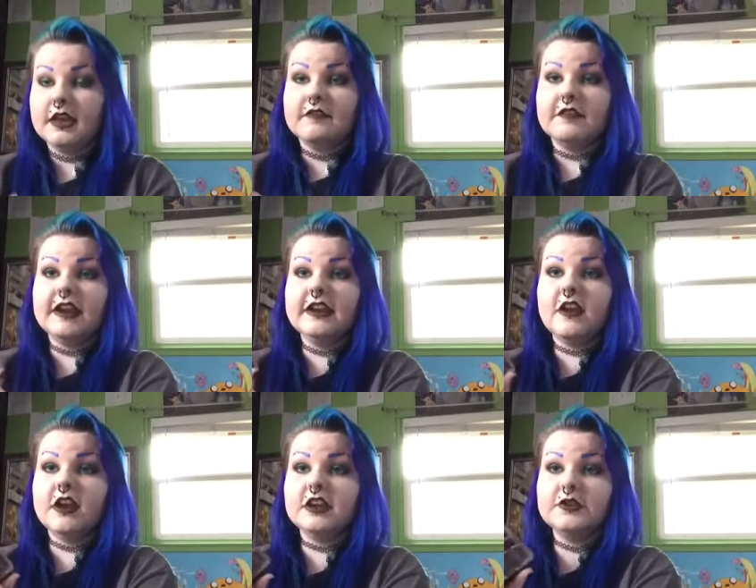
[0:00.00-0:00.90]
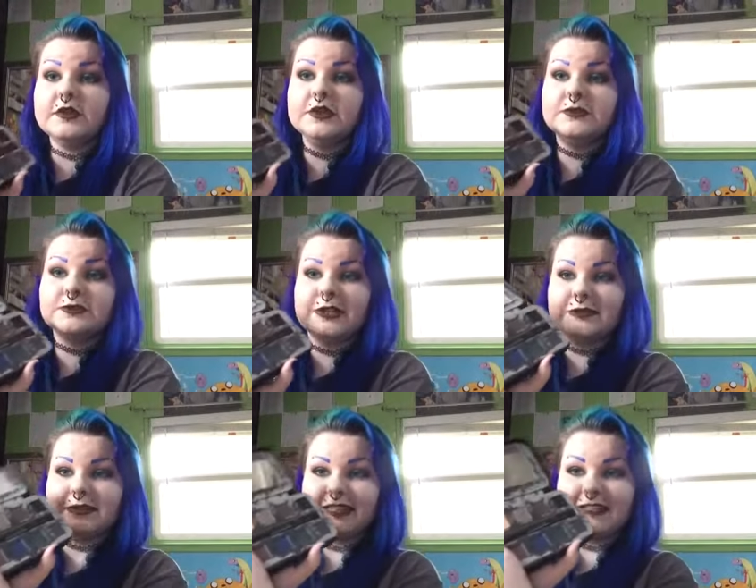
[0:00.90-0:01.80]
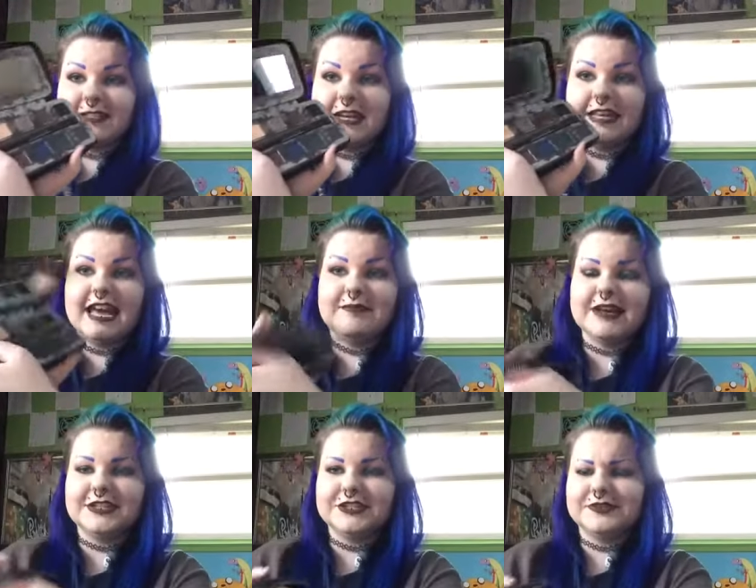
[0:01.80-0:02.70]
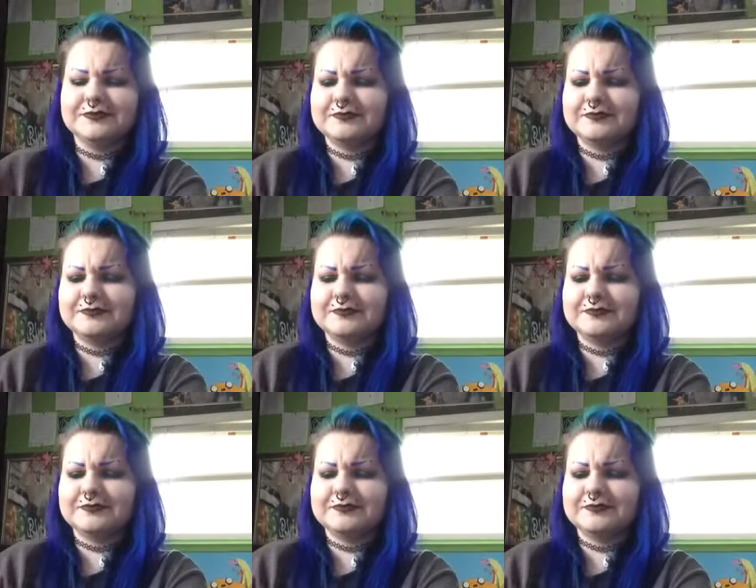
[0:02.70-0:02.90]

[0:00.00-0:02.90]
Very hard to do a neutral look with this, I'll tell you that much.